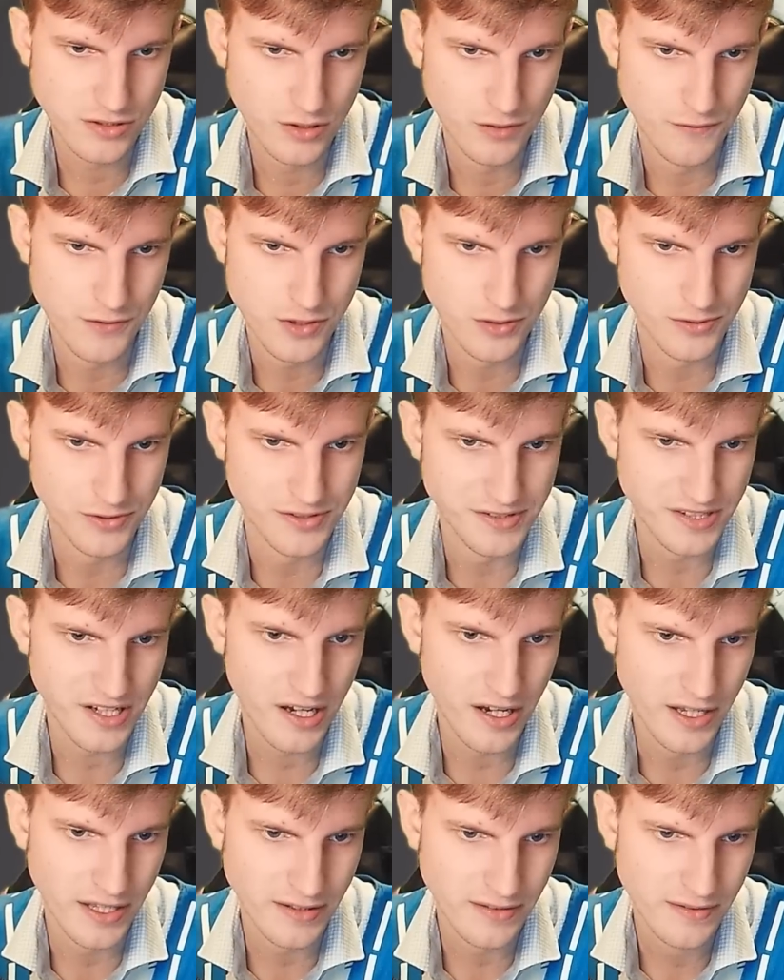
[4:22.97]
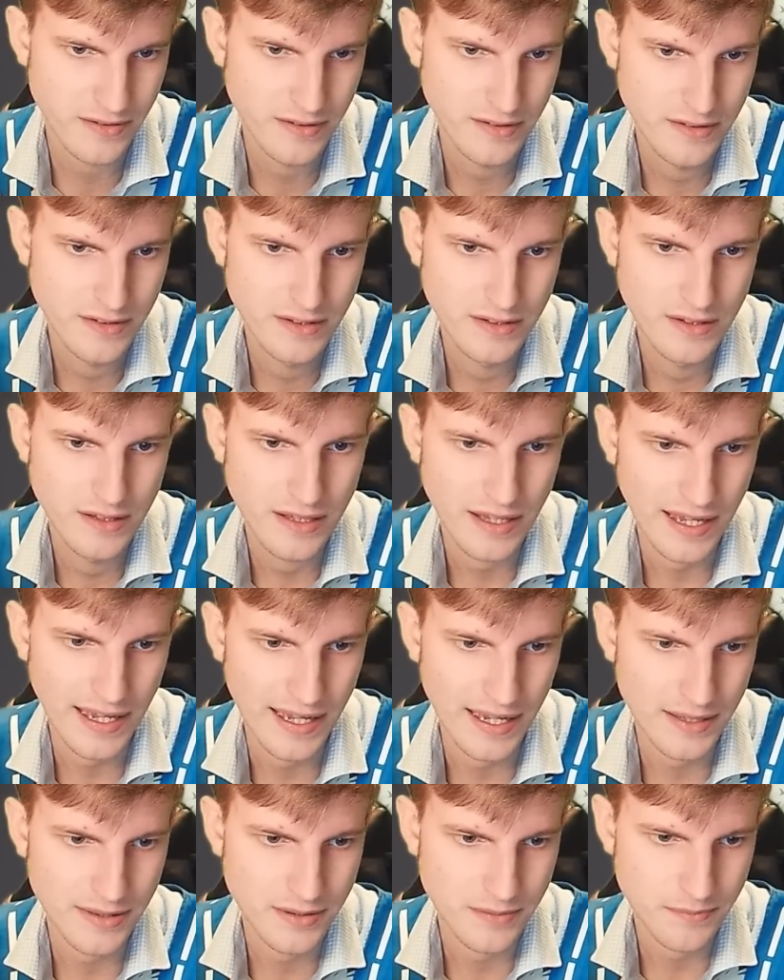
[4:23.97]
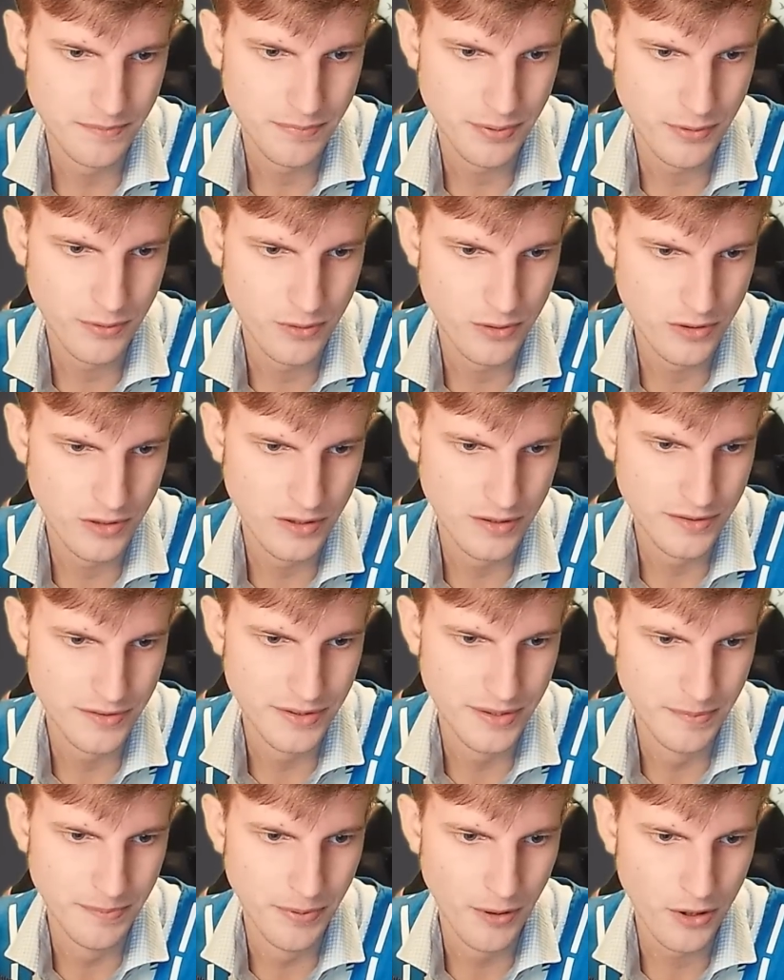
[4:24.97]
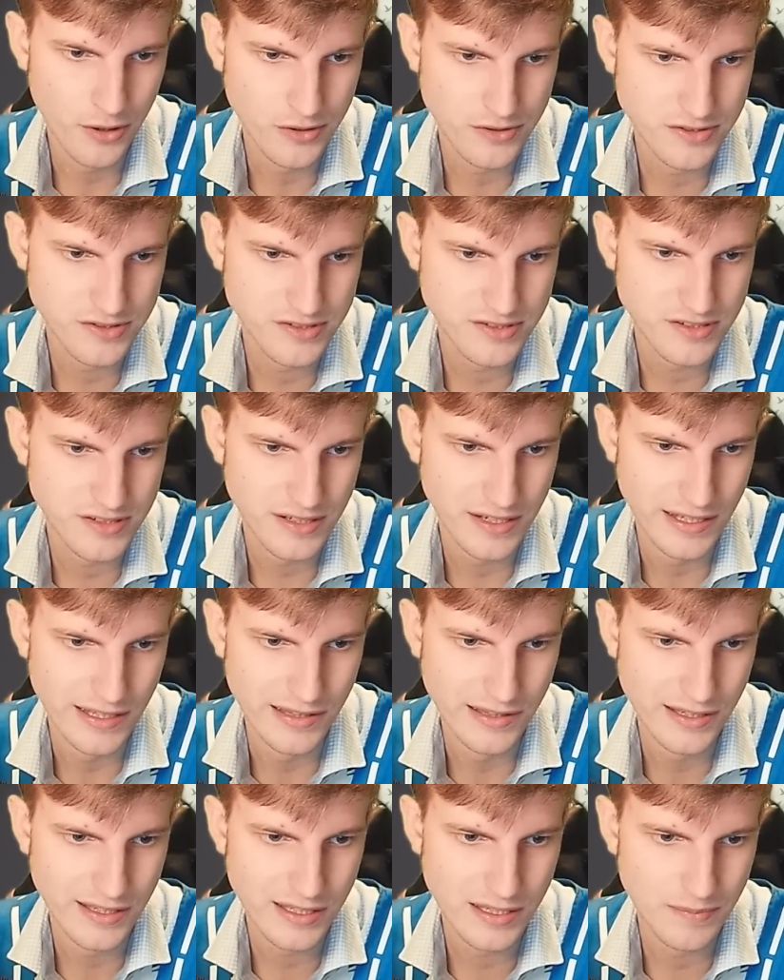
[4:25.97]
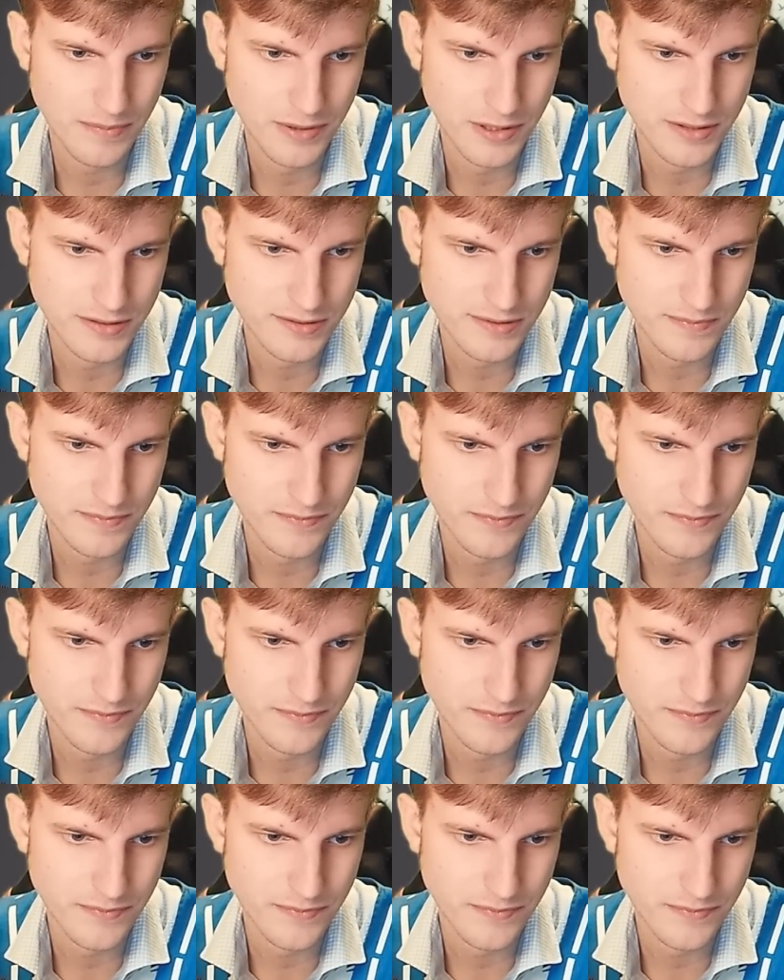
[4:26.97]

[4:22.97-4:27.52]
the official design, and pull the box a little bit